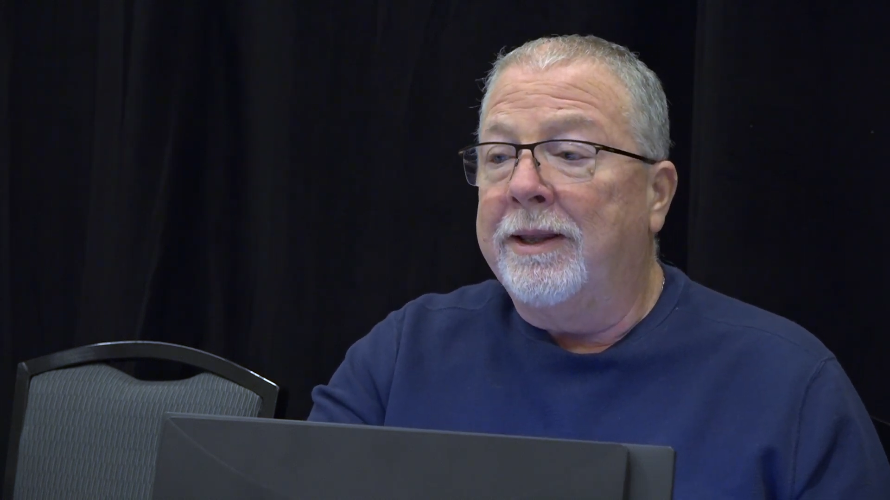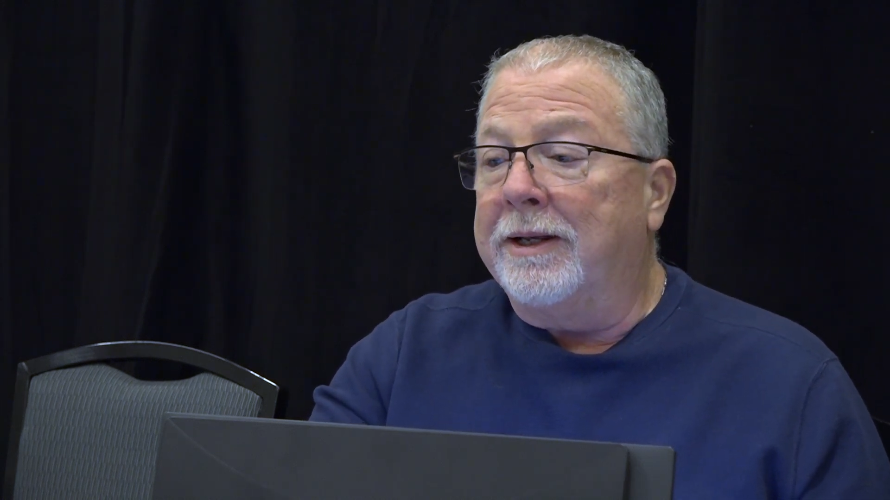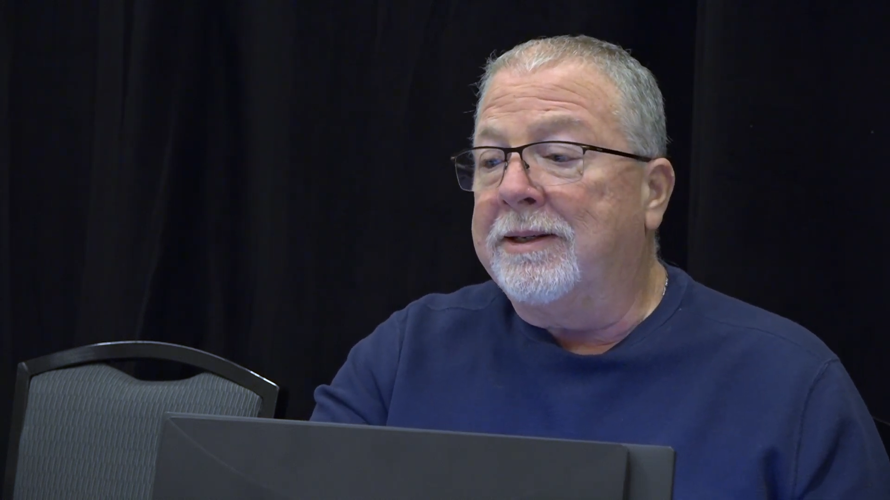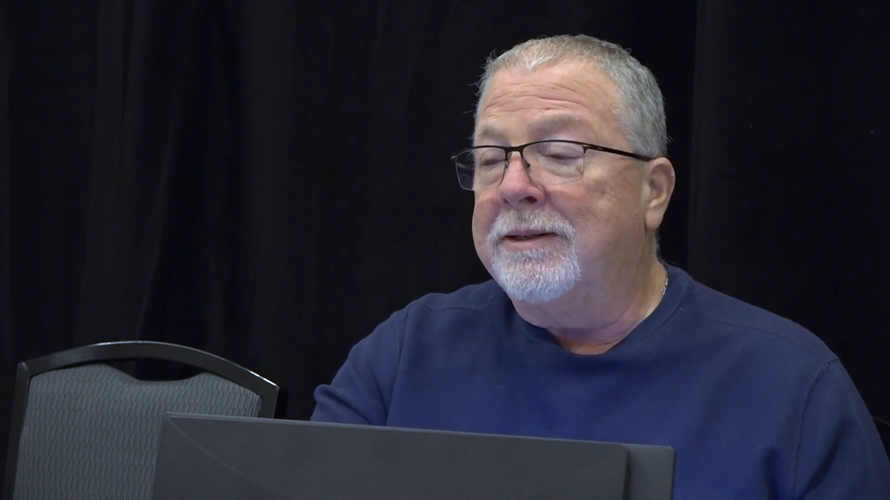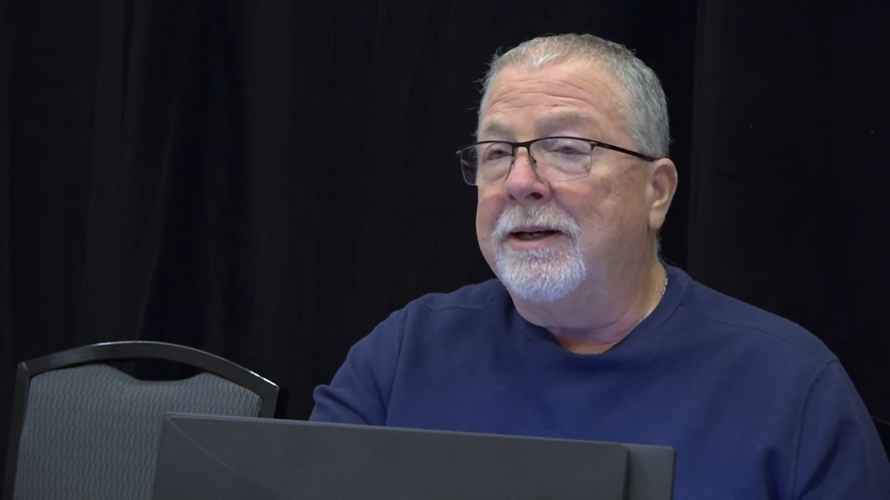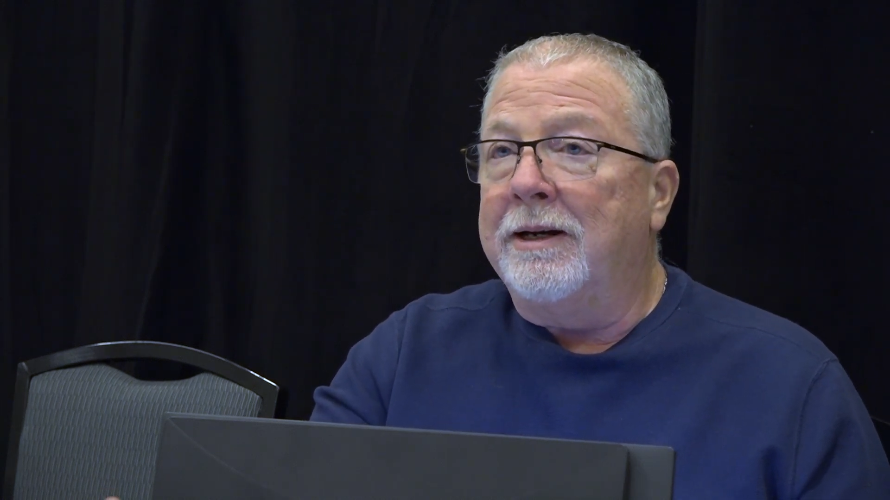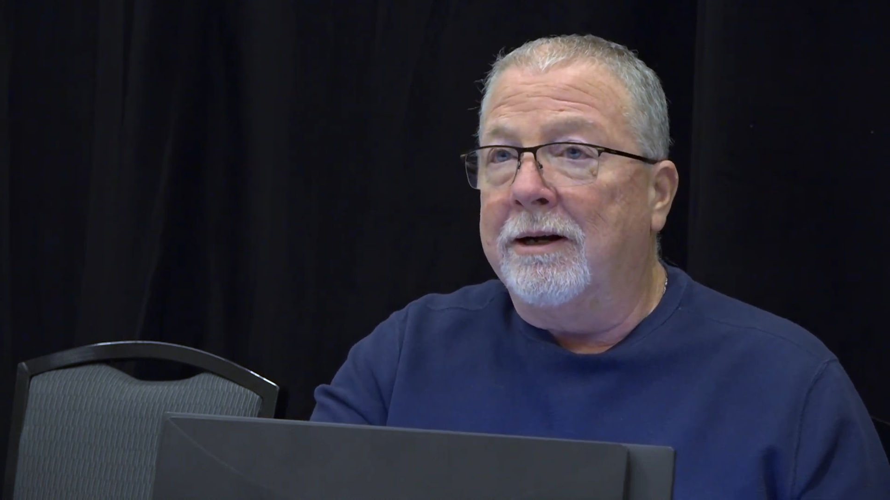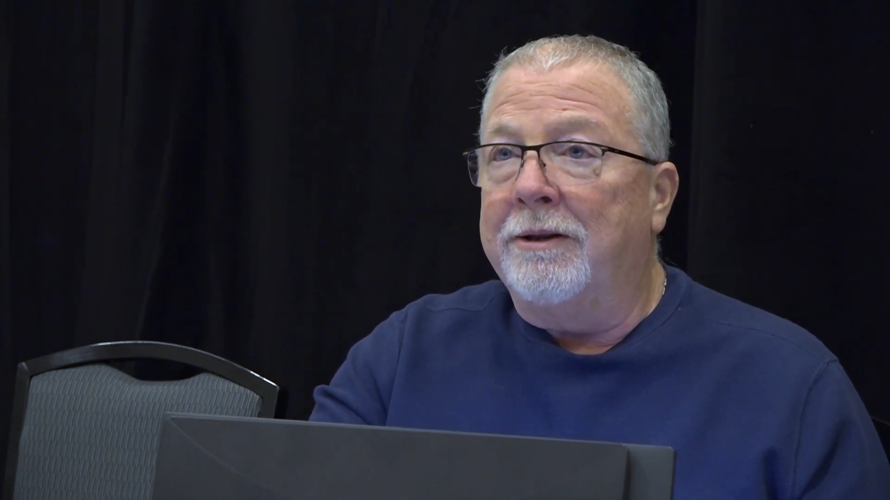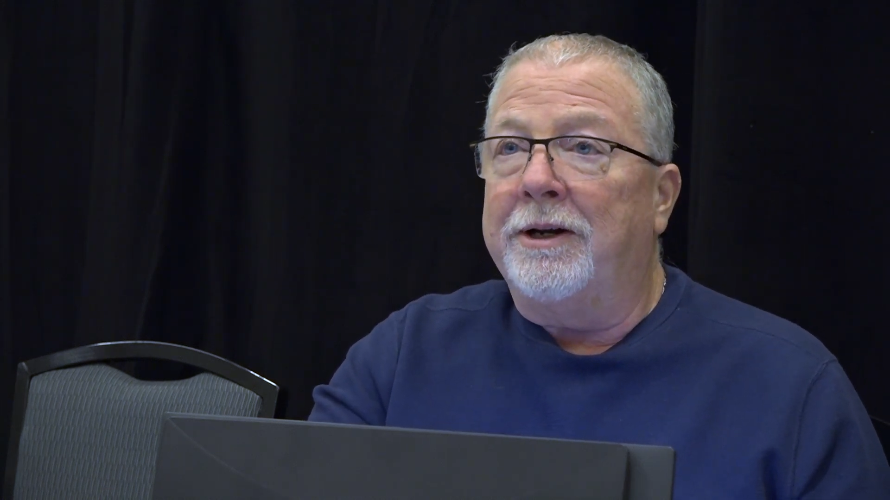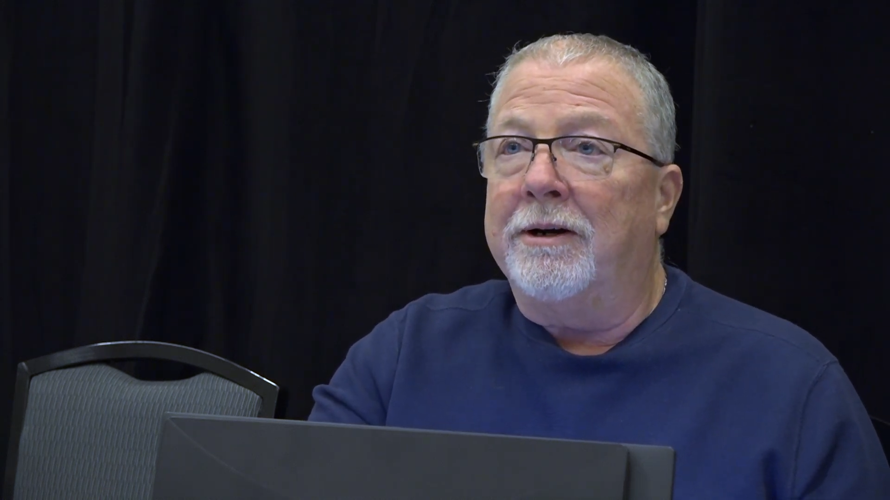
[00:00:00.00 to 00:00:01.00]
that's sitting
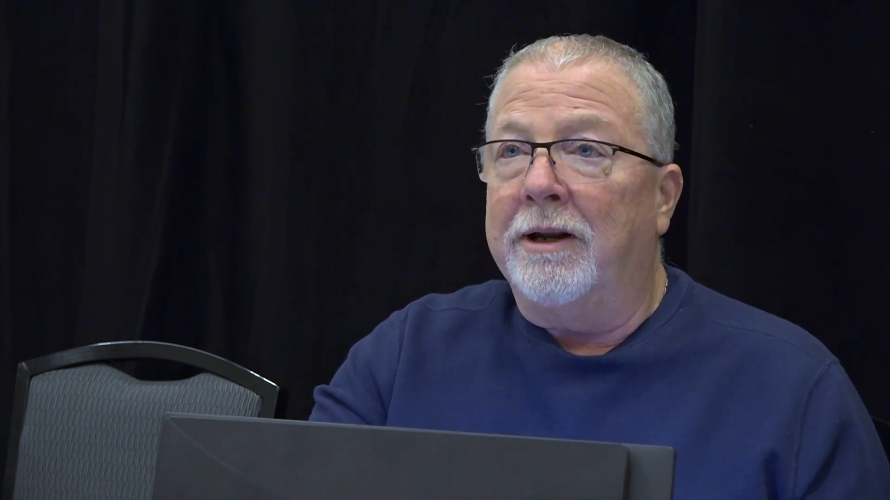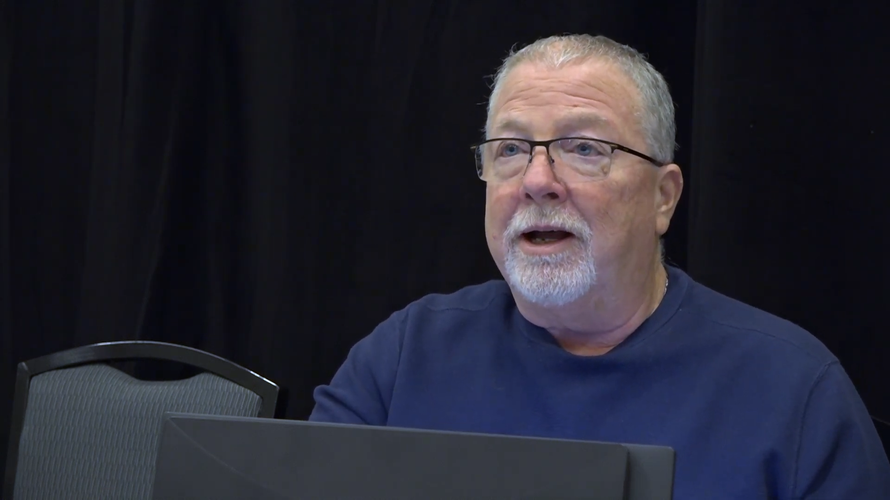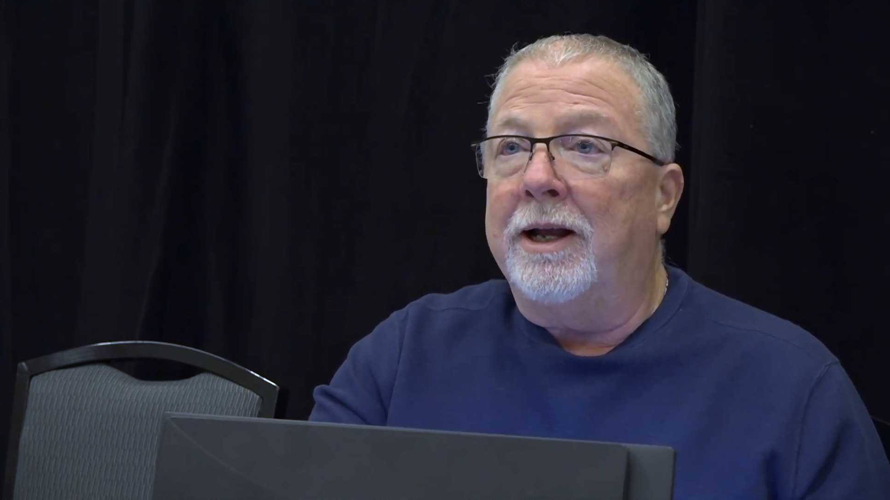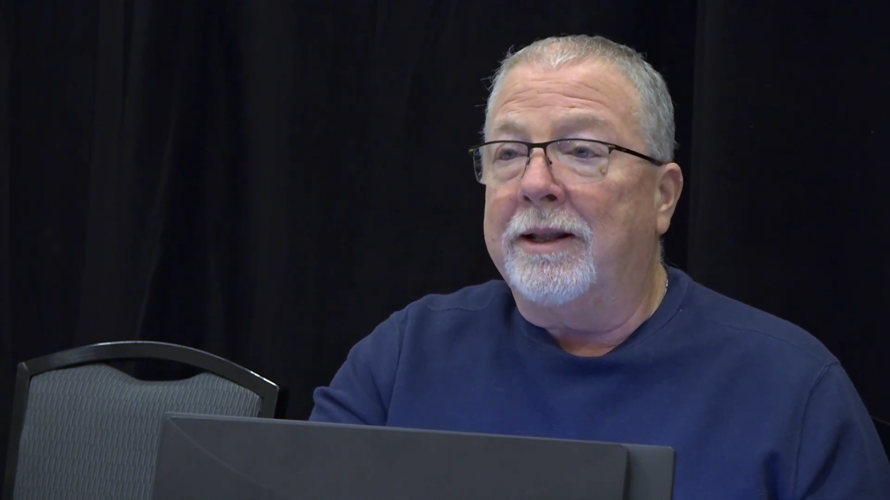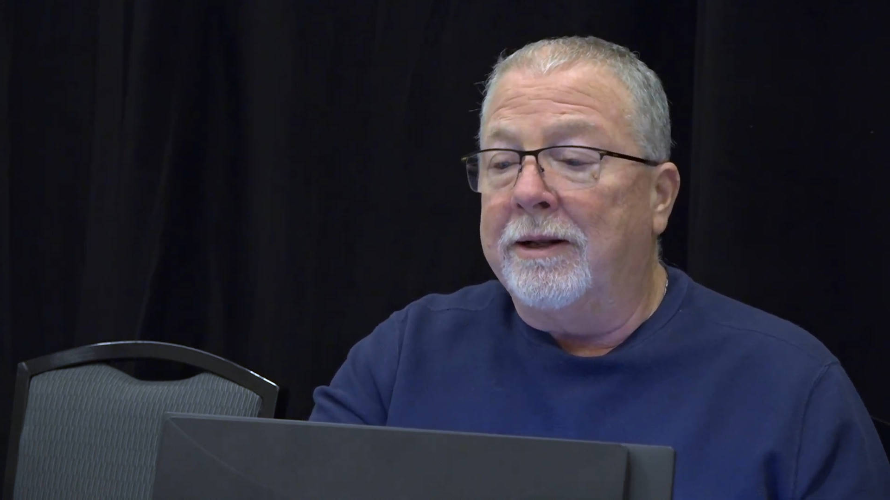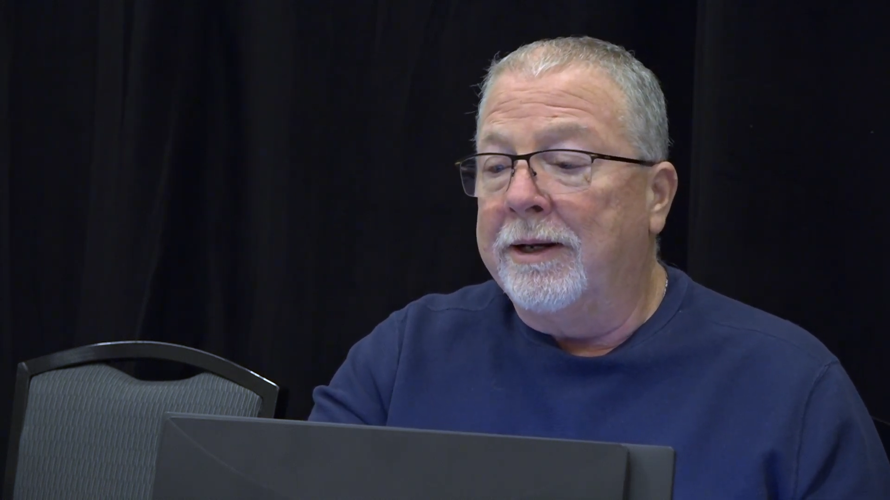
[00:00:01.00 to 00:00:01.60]
on their lot.